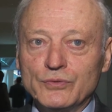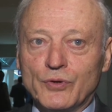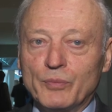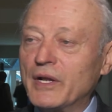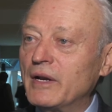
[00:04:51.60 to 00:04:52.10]

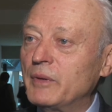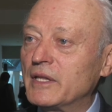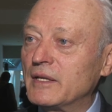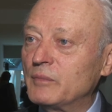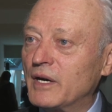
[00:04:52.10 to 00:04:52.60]
from the
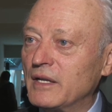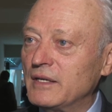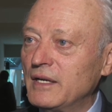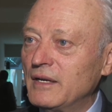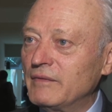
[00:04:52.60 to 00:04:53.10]
limited
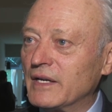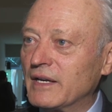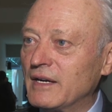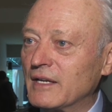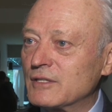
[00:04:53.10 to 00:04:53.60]
money we
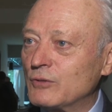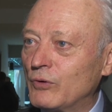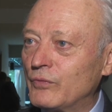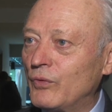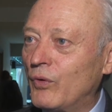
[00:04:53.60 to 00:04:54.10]
cannot
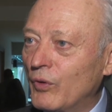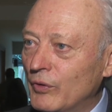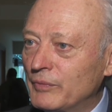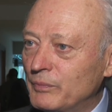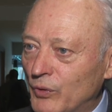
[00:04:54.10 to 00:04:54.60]
solve all
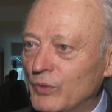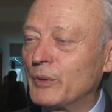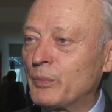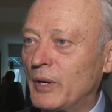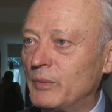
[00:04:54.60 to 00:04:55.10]

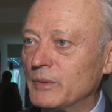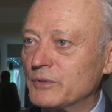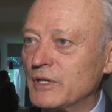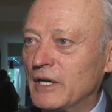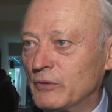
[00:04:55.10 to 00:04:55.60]
the
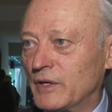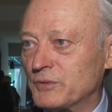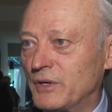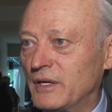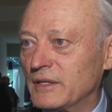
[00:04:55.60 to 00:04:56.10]
problems
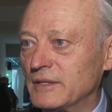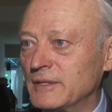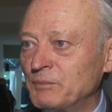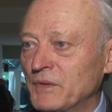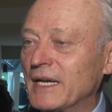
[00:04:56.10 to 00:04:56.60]
endovascularly.
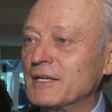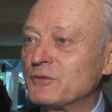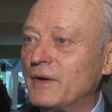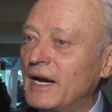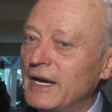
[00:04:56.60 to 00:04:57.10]
That
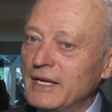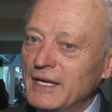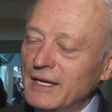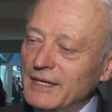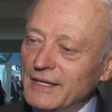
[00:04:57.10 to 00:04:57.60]
is why
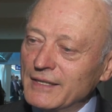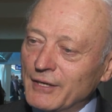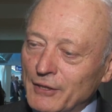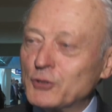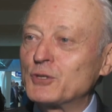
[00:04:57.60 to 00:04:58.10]
the
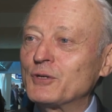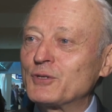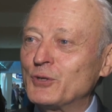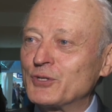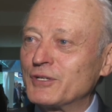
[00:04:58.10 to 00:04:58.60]
traditional
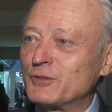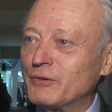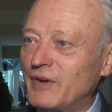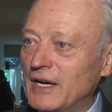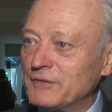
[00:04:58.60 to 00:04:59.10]
surgery
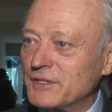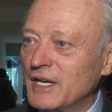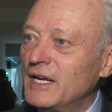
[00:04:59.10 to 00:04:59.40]
survives,